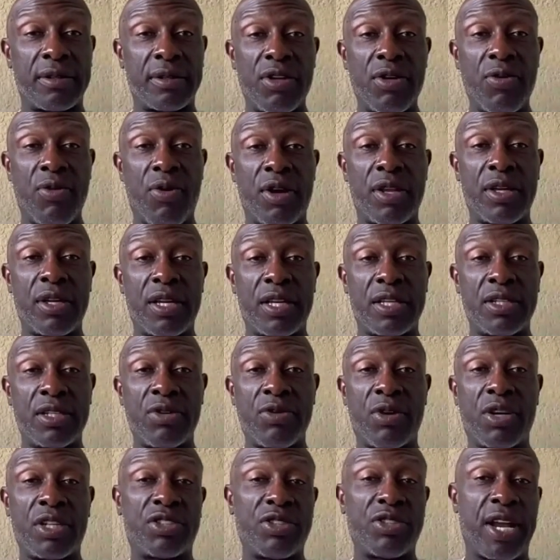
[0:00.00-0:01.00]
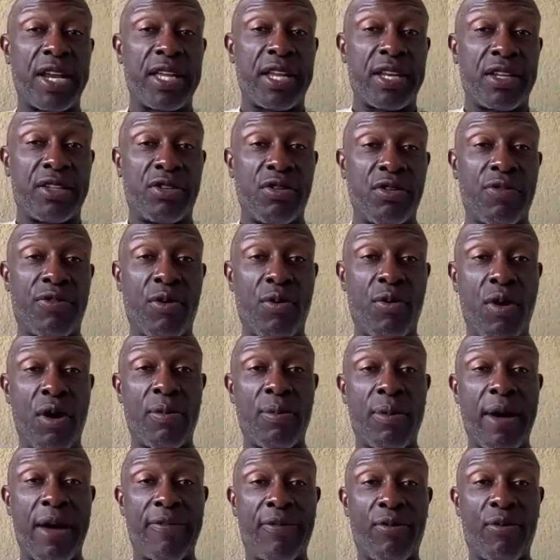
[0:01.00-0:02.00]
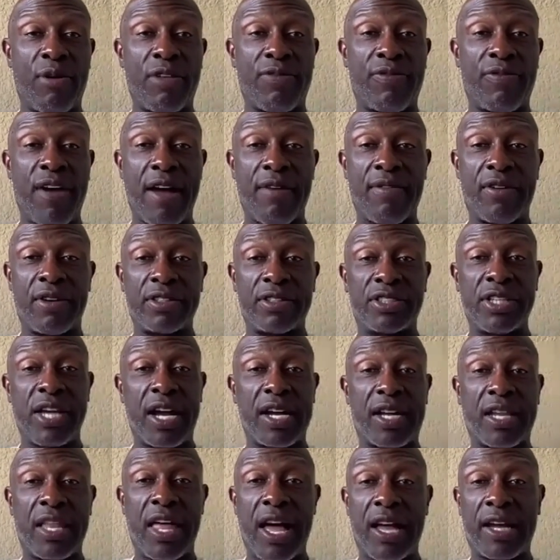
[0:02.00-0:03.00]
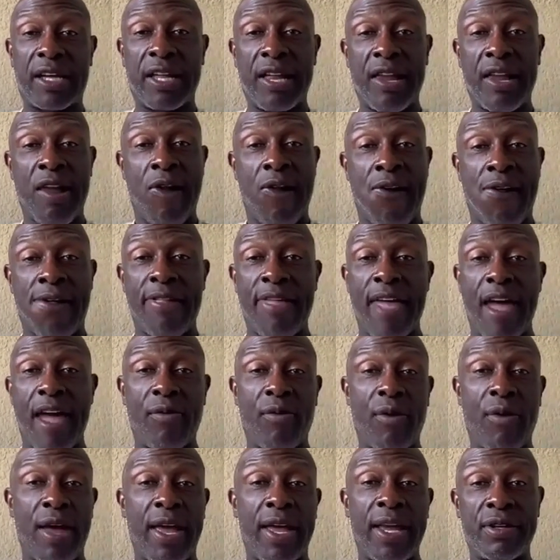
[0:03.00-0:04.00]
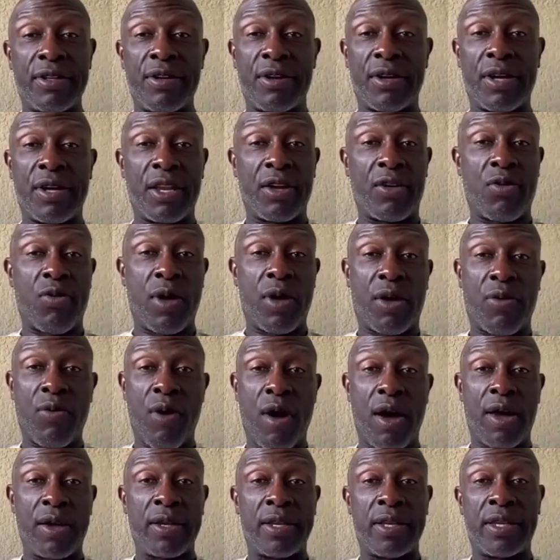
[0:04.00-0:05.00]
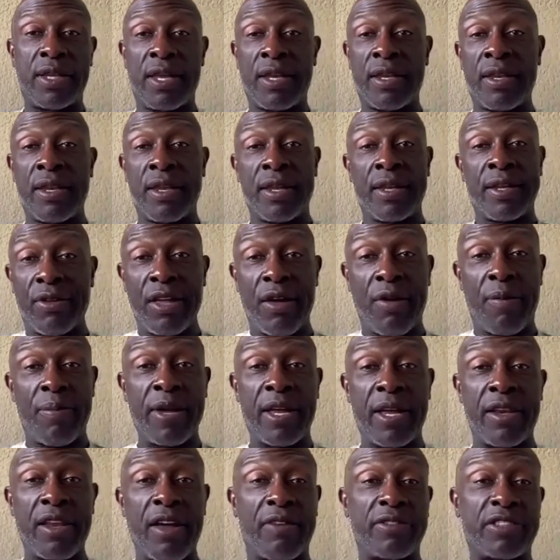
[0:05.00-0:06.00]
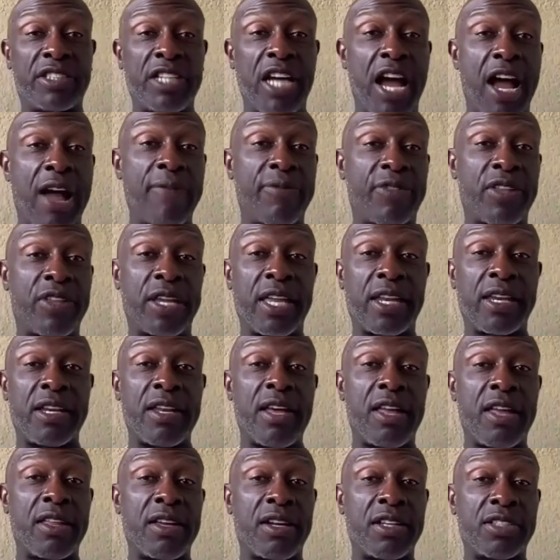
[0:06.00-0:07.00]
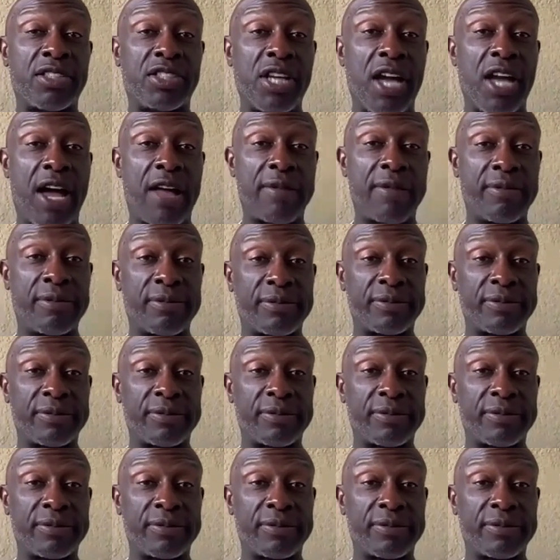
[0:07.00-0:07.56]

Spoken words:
You want to try to get a 2-for-1 about 45 on the shot clock. That way you'll get a quick one and then there'll be enough time to get another good shot.